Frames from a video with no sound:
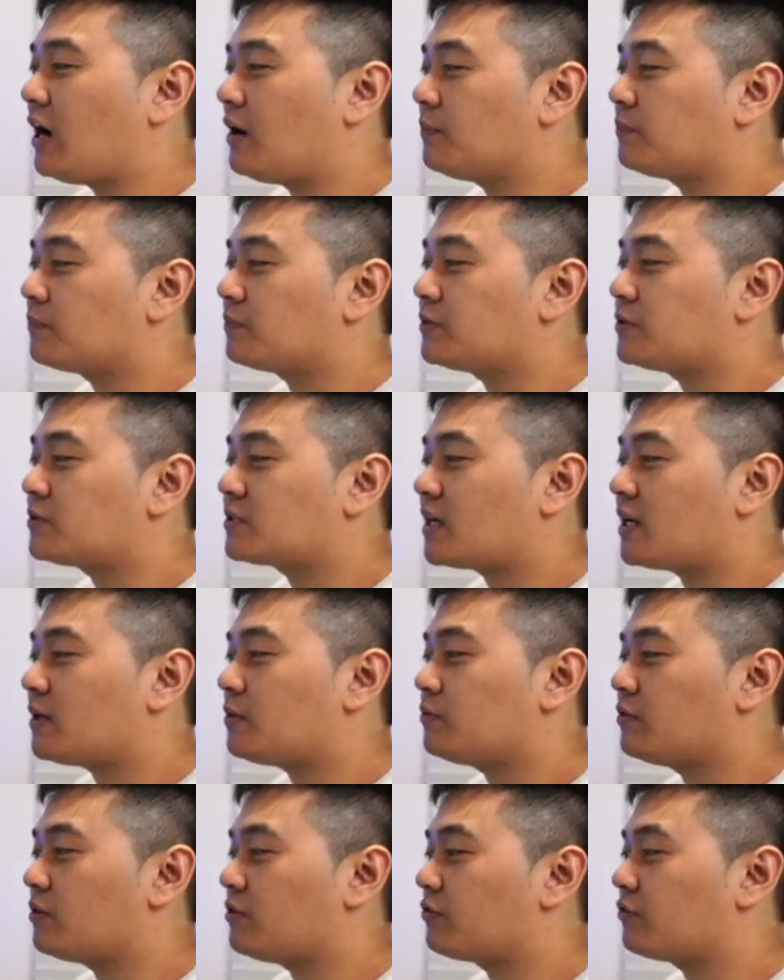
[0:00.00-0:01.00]
you
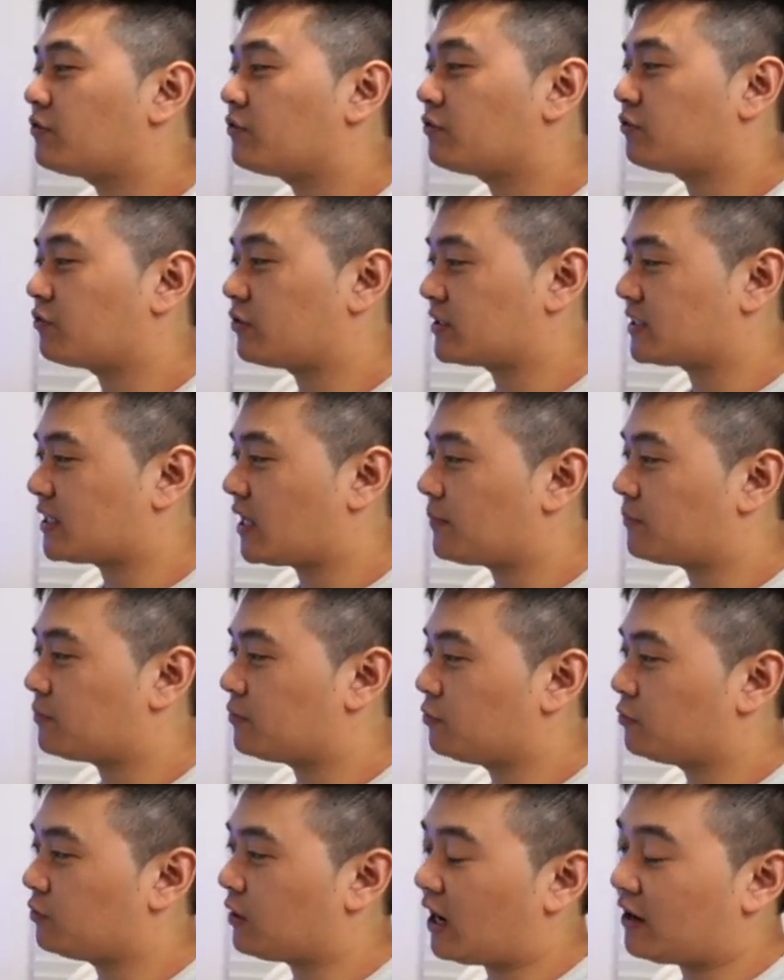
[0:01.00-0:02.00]
start with, for
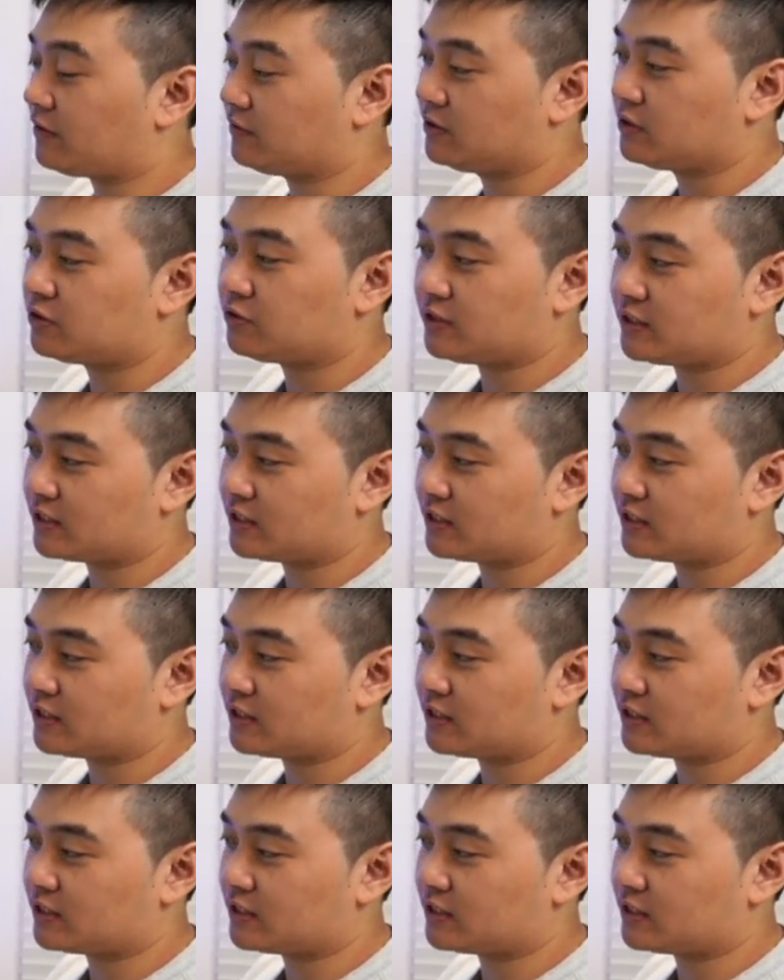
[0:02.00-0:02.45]
example, I've literally